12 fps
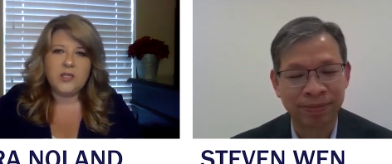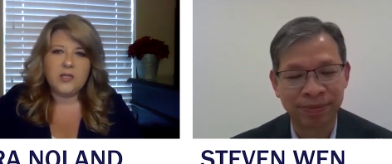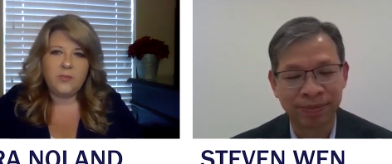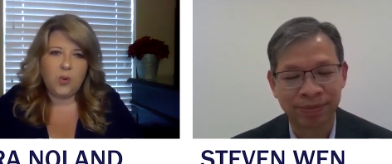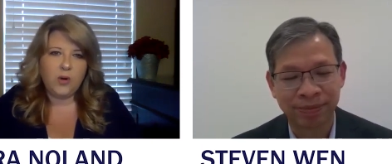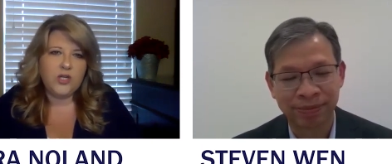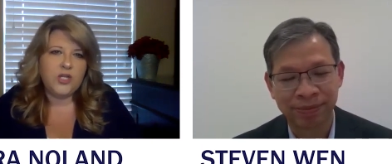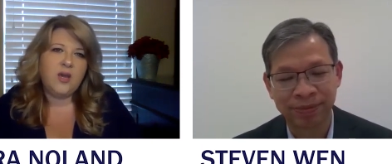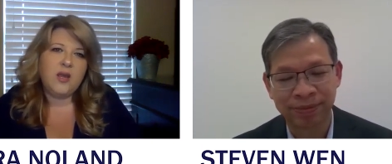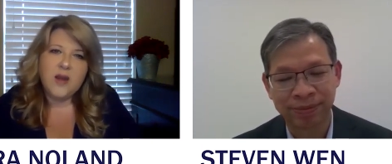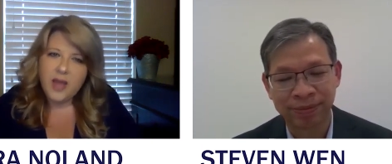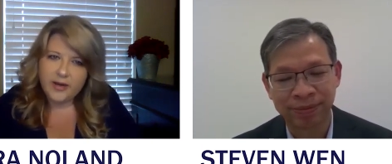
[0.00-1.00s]
Speaker 1: is it important
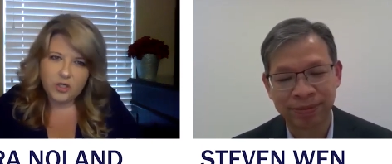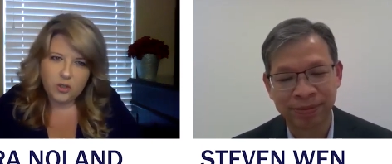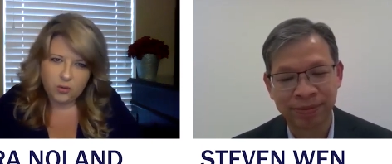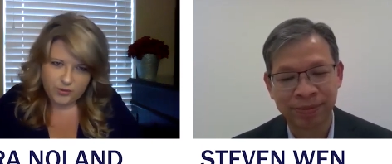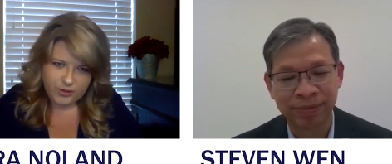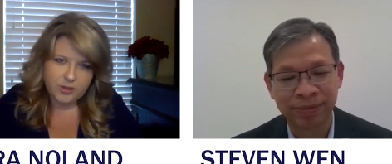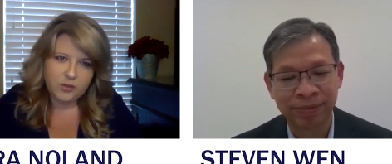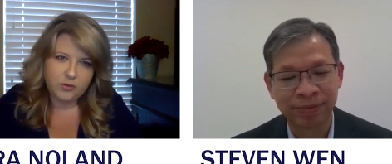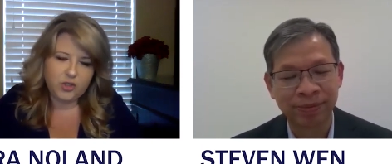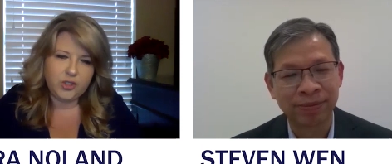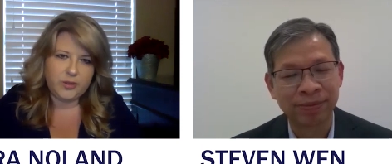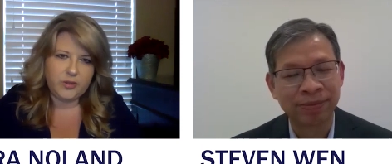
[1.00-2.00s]
to connect your
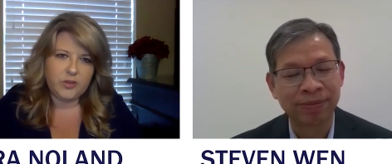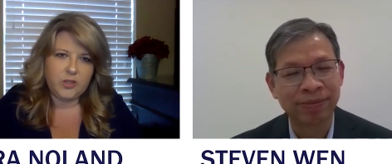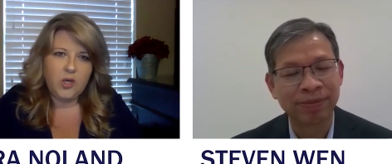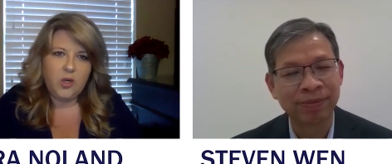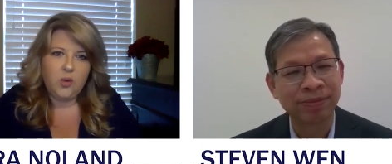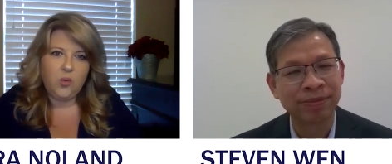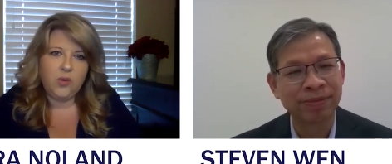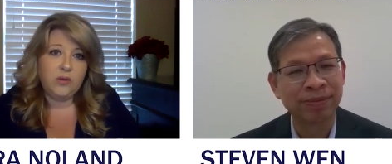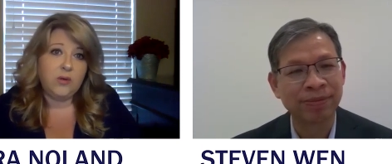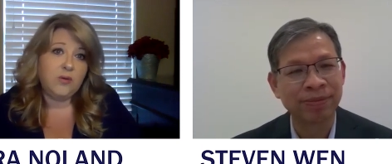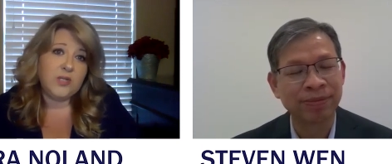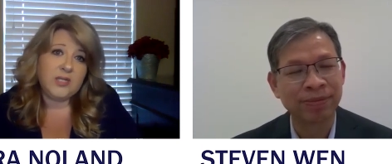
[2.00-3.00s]
solutions
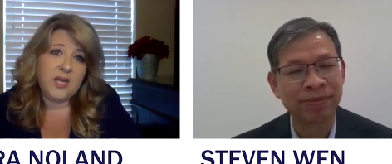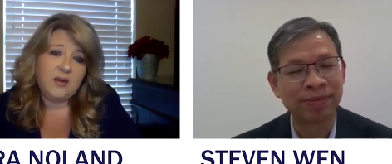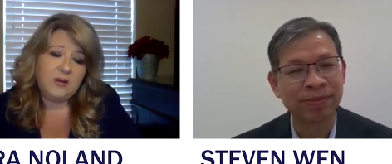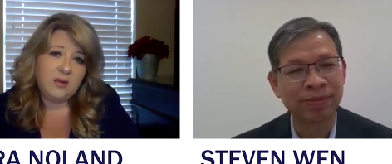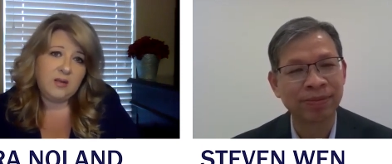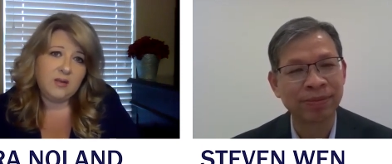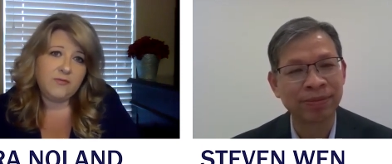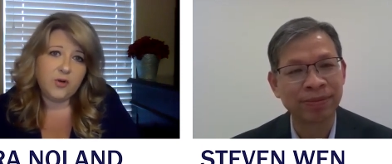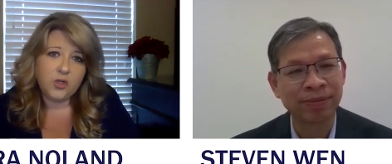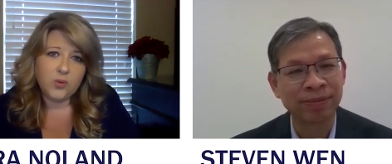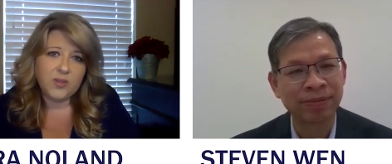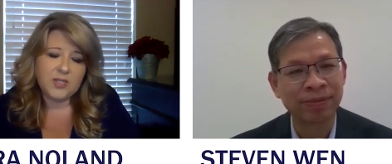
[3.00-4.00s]
with those attending the
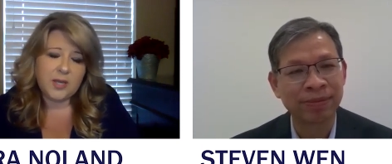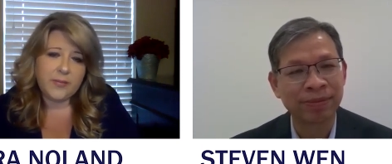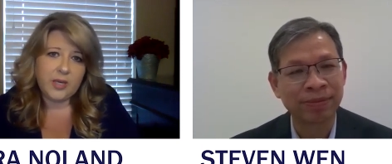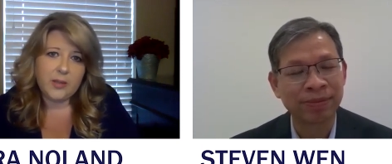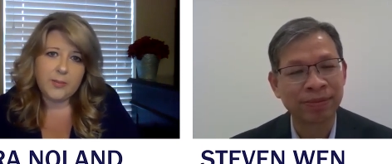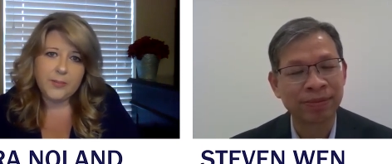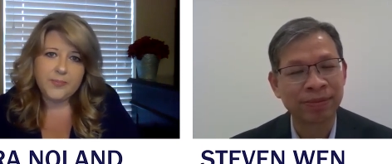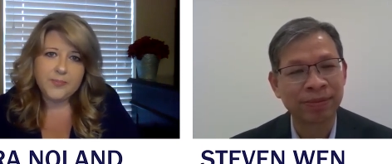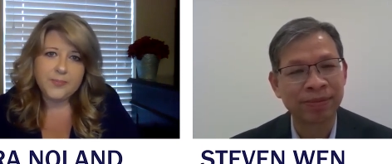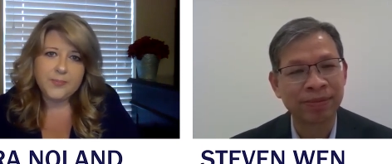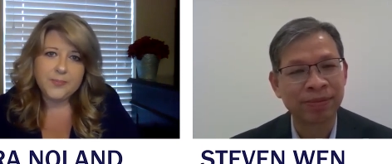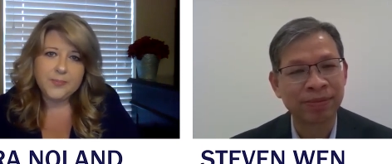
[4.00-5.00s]
virtual summit?
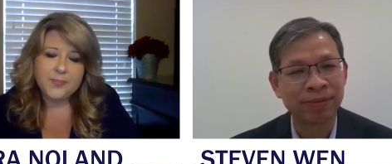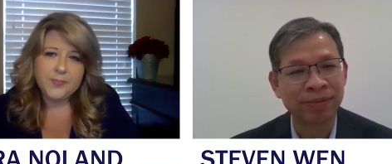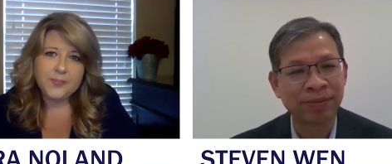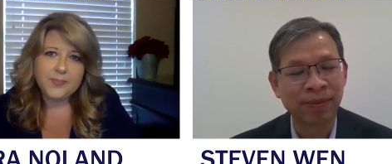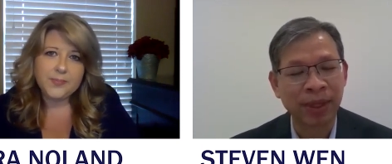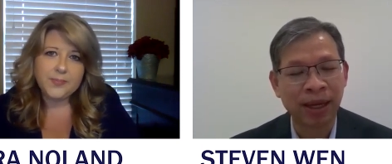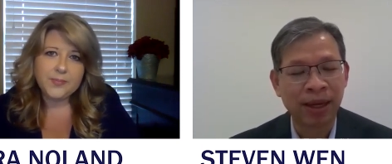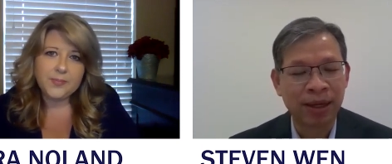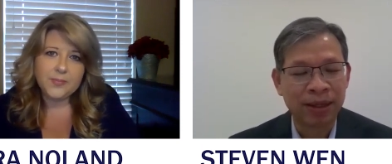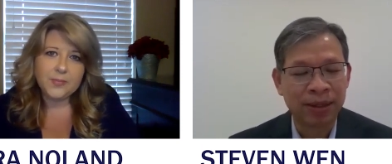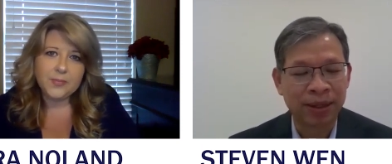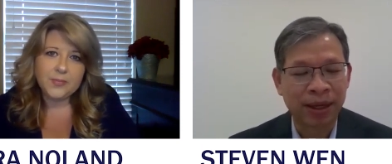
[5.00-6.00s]

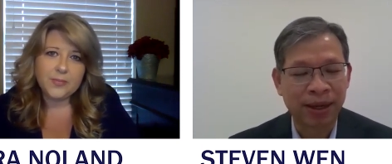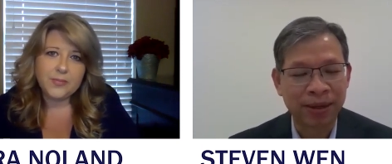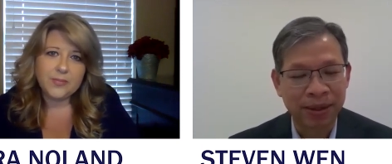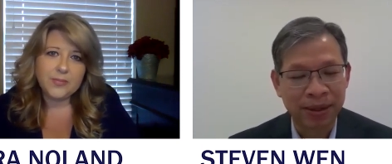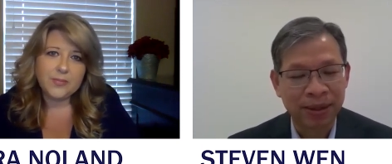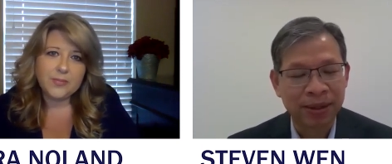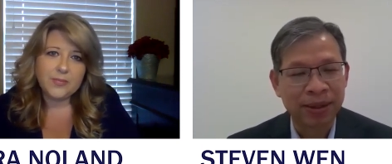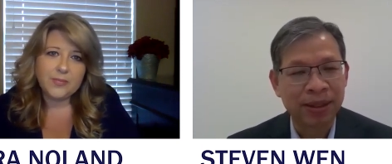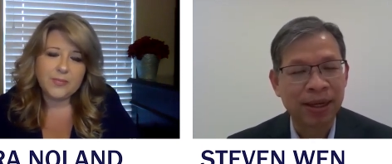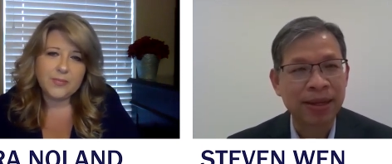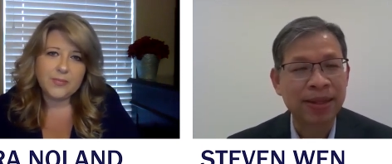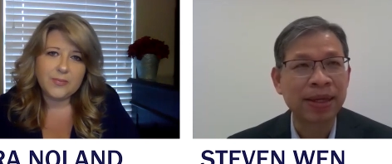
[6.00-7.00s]
Speaker 2: Okay,
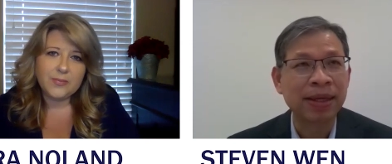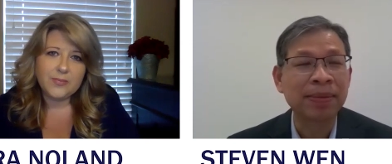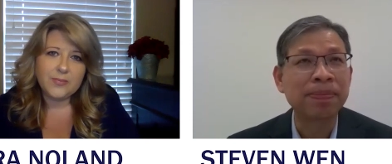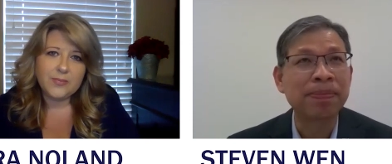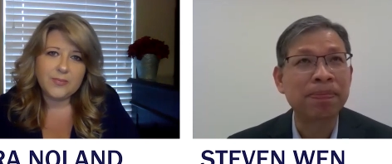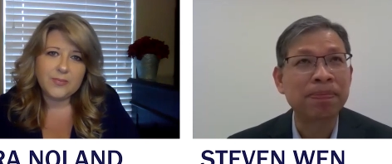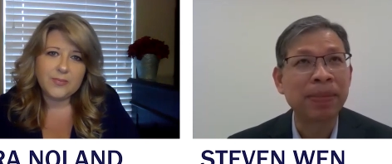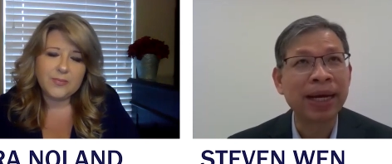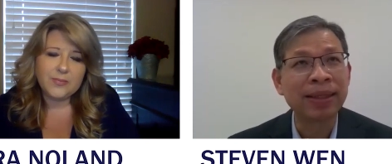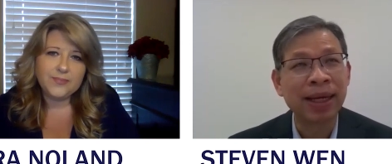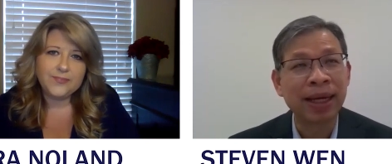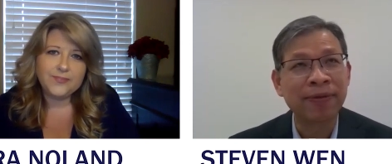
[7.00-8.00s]
I think
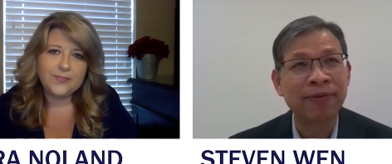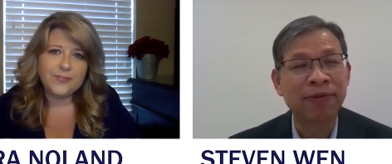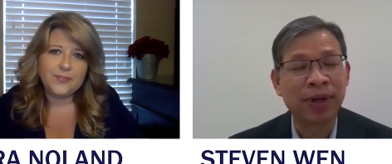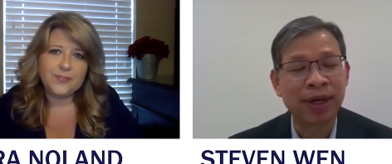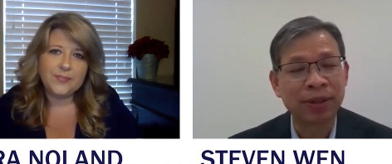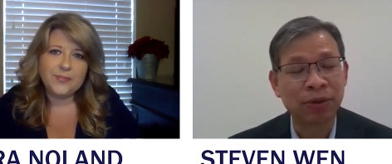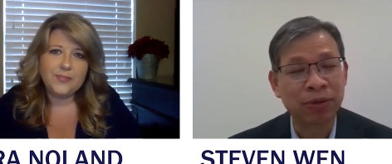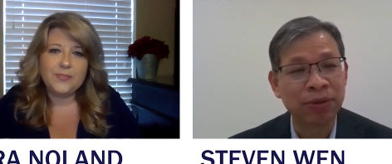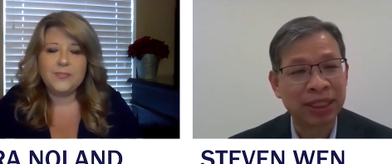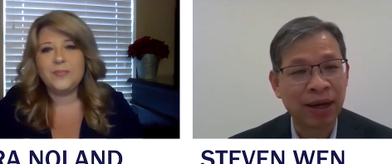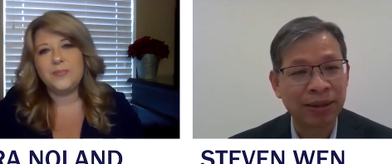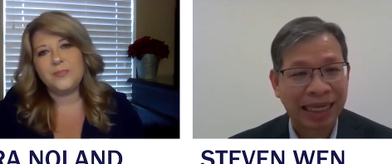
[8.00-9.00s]
MiTAC from
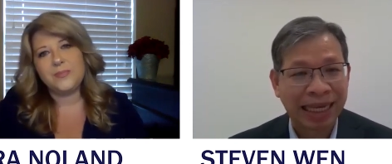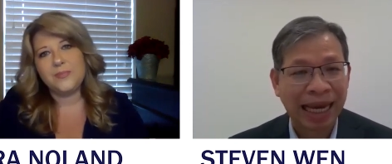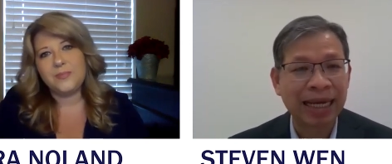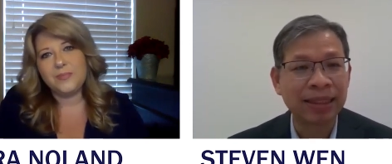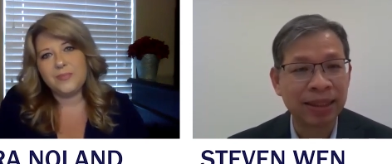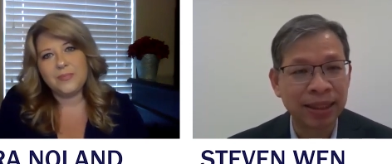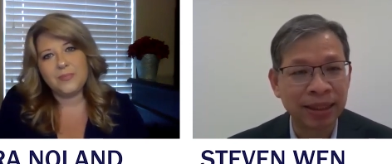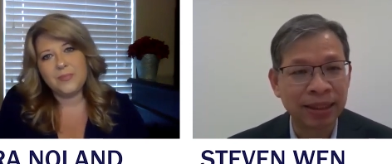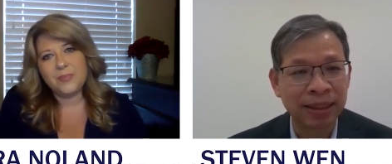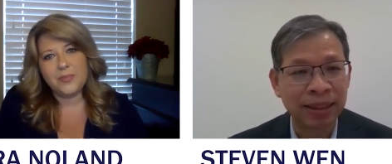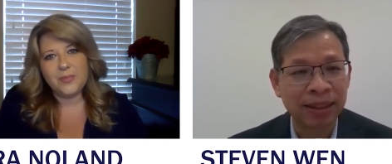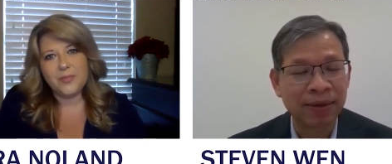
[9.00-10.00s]
2018,
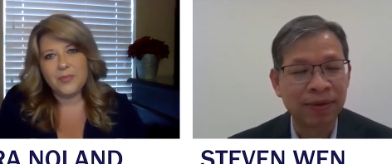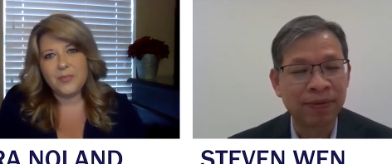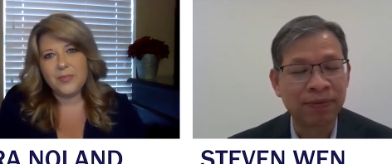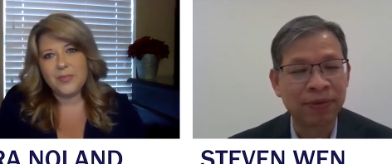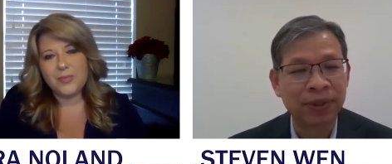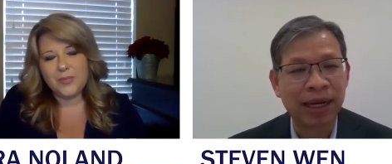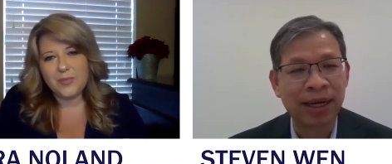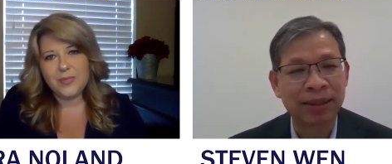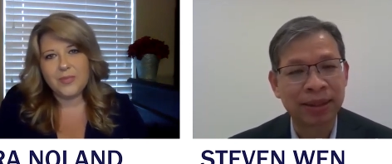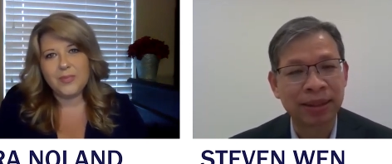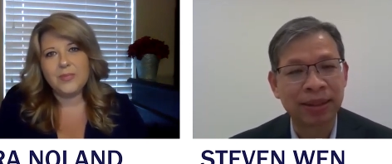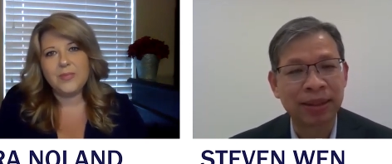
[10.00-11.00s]
we
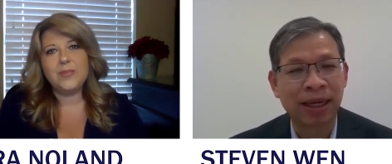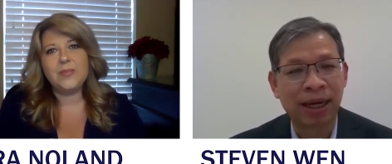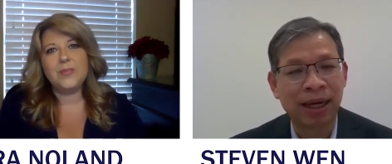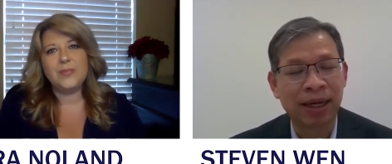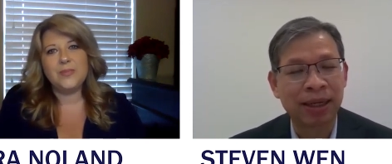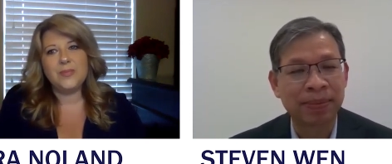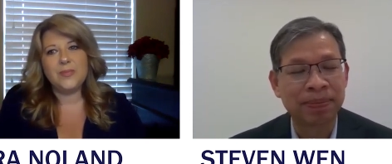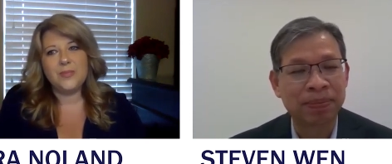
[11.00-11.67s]
are the uh,